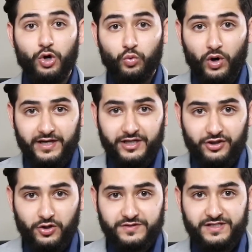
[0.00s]
Running
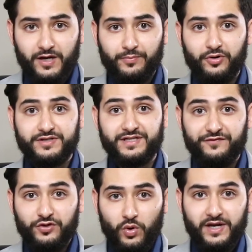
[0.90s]
those numbers, if
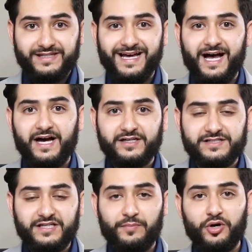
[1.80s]
you wanted to hire
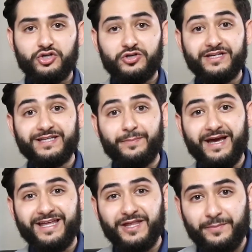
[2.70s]
someone, you need to
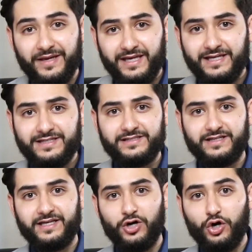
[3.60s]
pay them
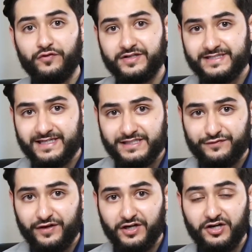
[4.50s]
easily over six
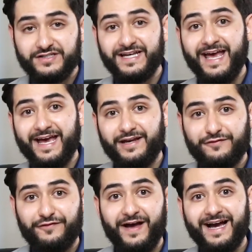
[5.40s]
figures, in
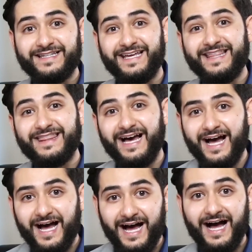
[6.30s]
fact, in the
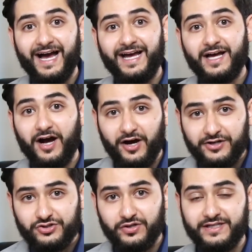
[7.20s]
high
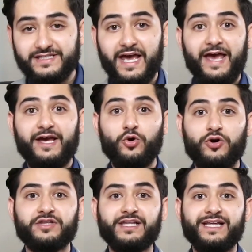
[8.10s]
hundreds, in
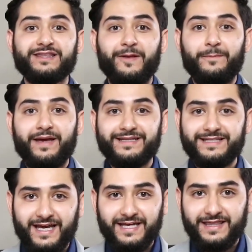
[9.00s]
order to let them
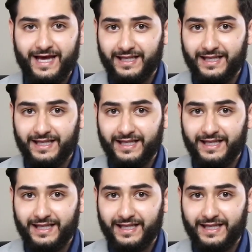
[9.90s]
maintain that